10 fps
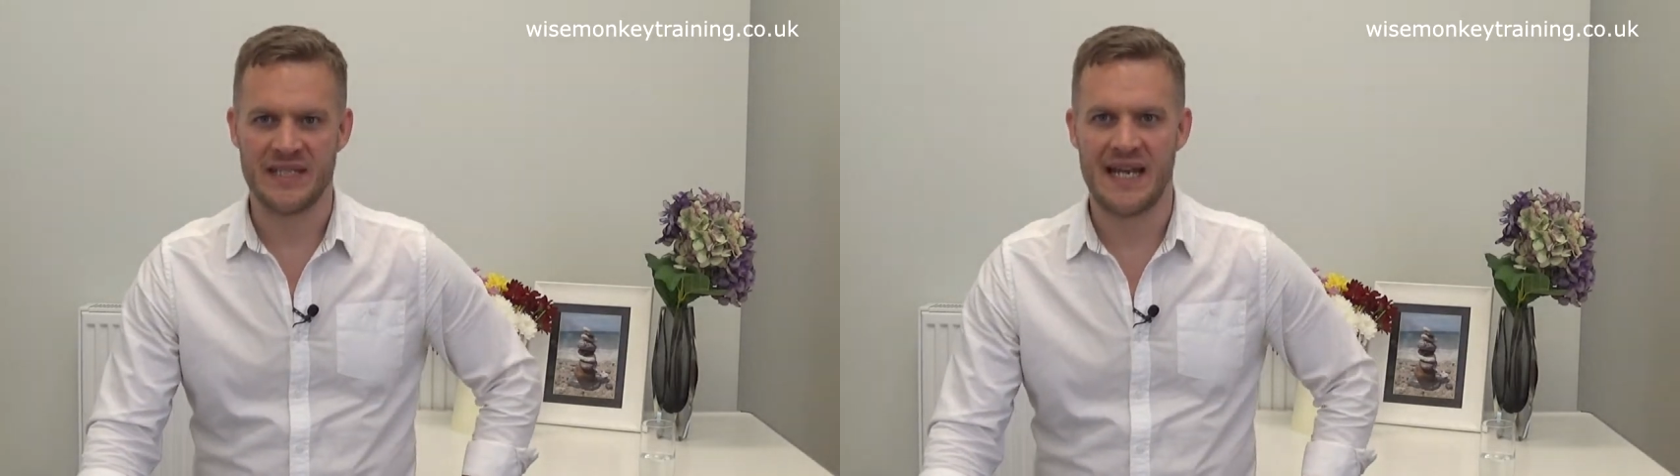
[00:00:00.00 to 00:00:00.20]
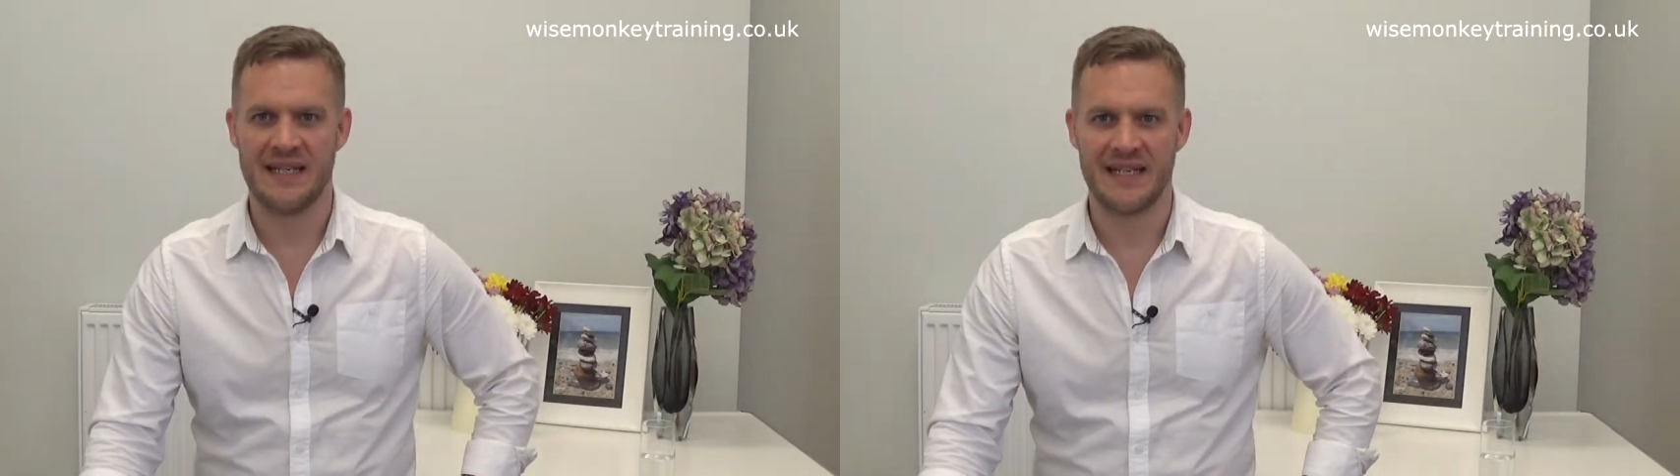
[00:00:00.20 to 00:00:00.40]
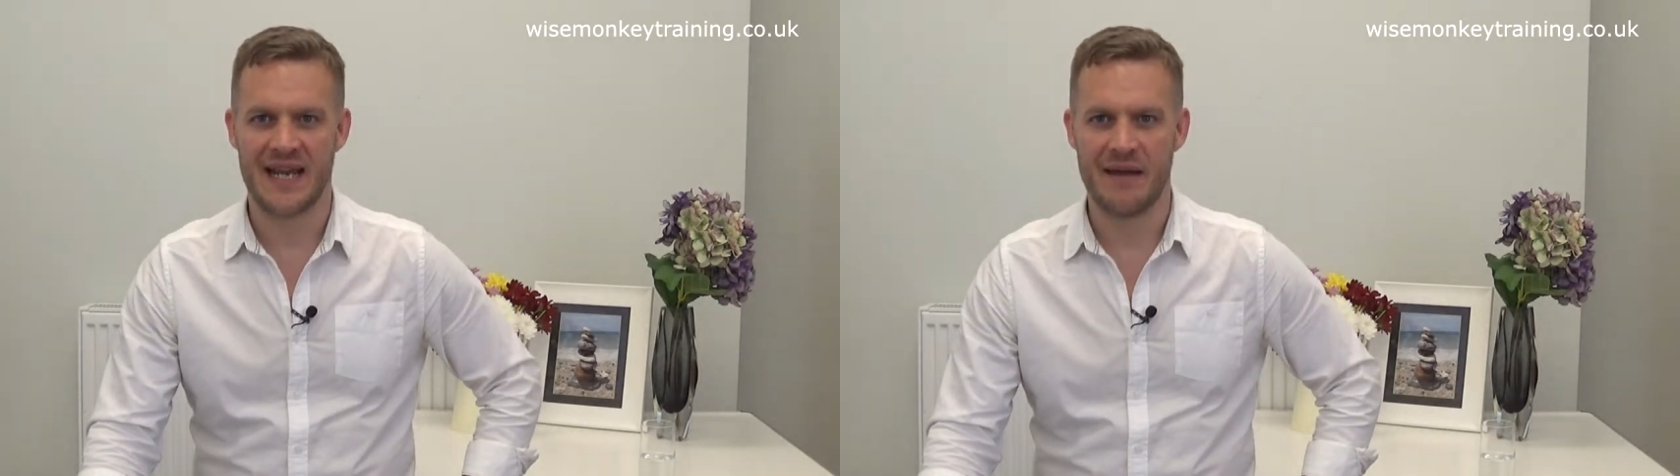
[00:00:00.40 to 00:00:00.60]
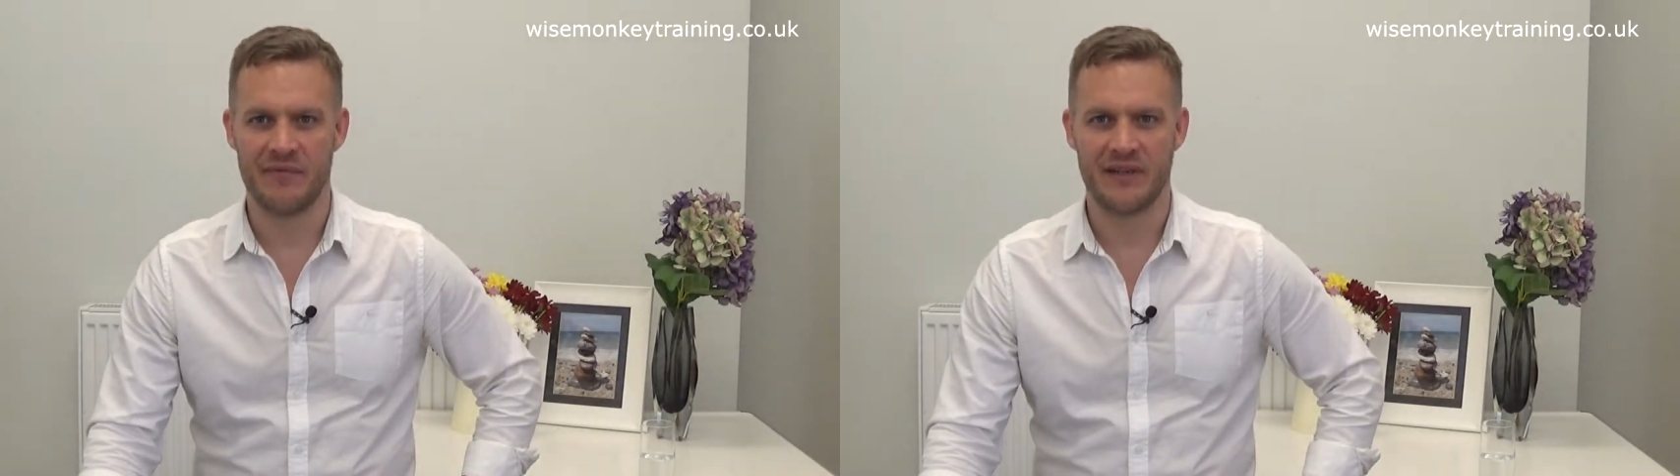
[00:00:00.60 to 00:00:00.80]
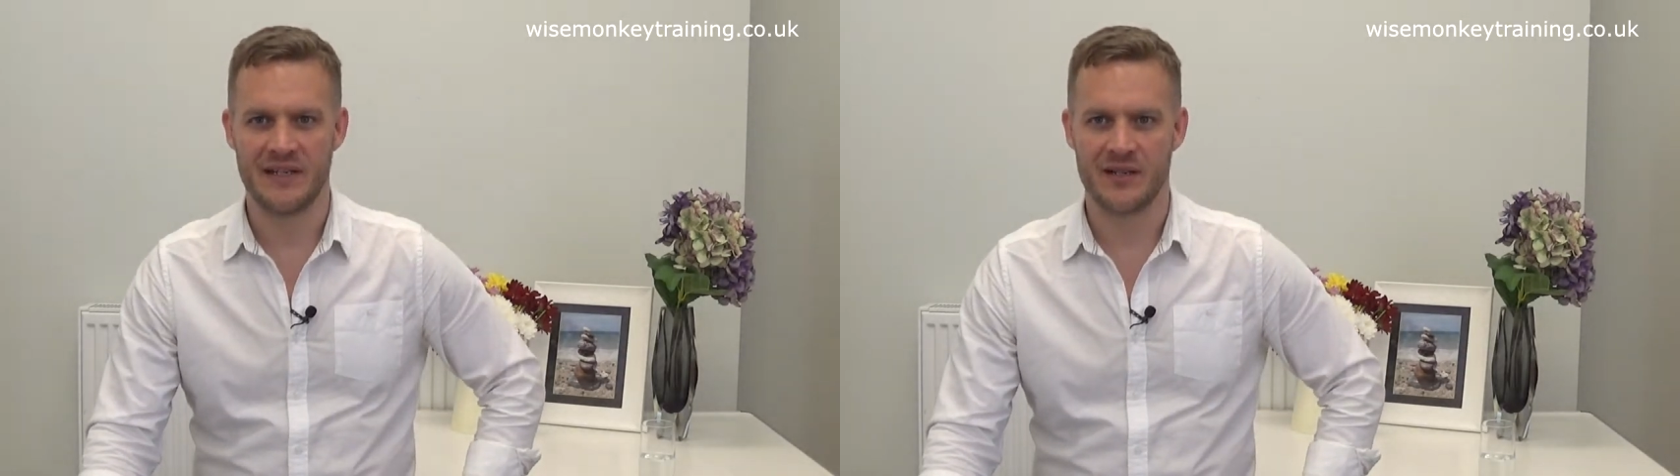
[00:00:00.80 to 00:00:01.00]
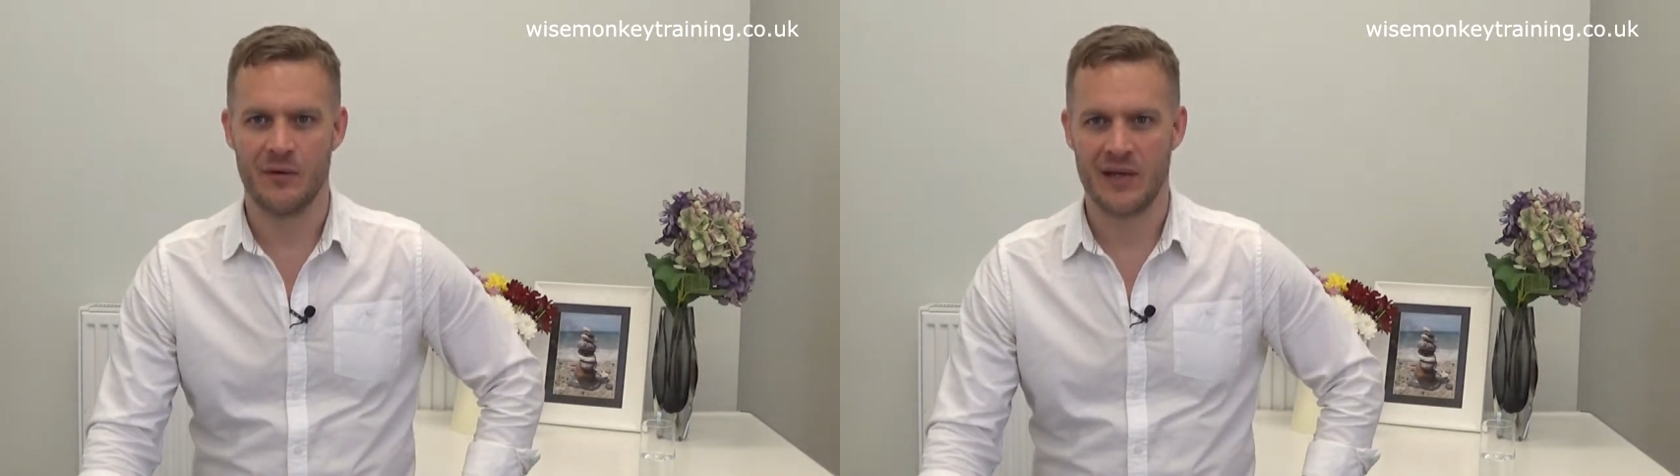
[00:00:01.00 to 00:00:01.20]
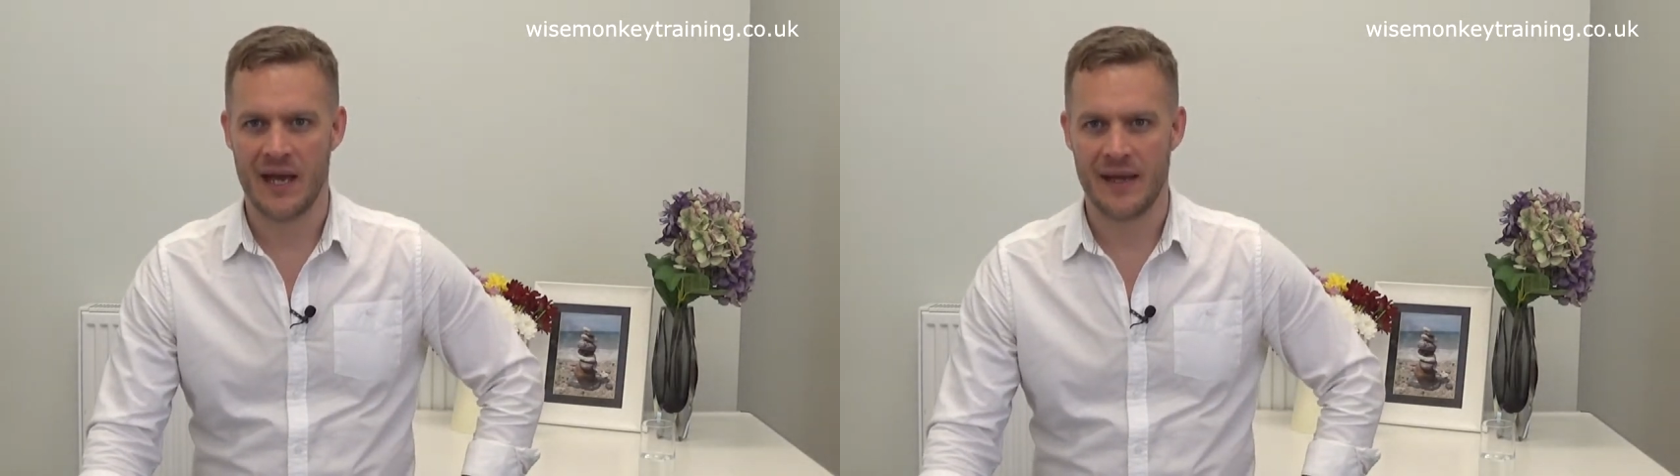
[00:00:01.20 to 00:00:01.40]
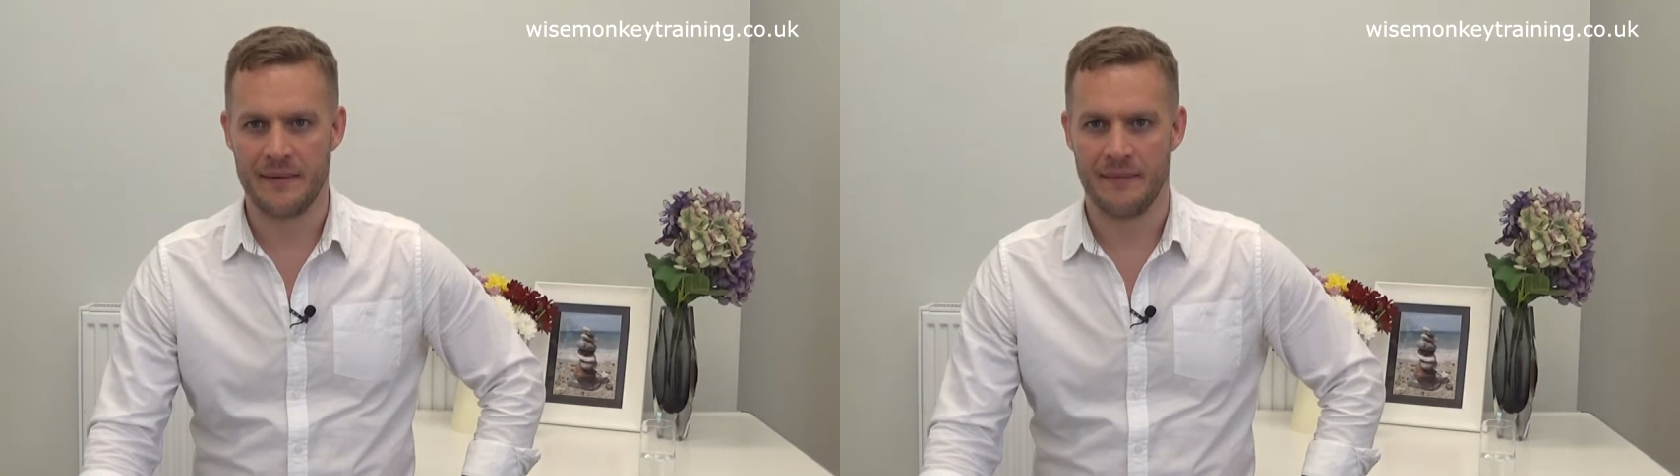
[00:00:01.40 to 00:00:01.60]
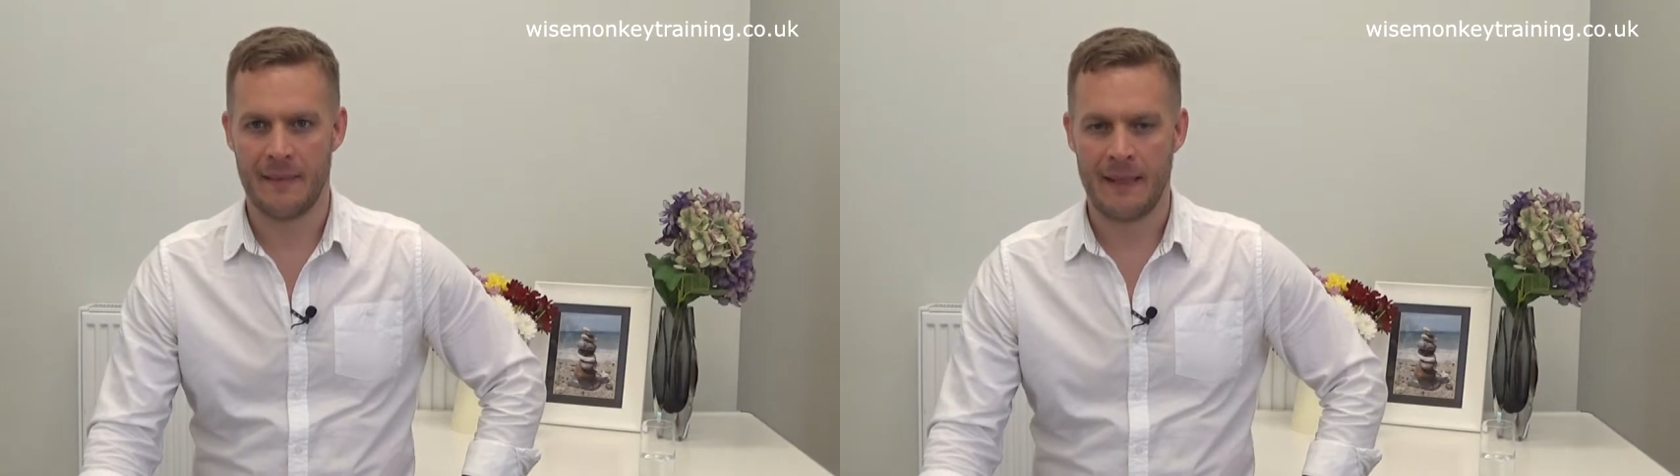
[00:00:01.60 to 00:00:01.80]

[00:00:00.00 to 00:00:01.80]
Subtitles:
pretending everything's okay,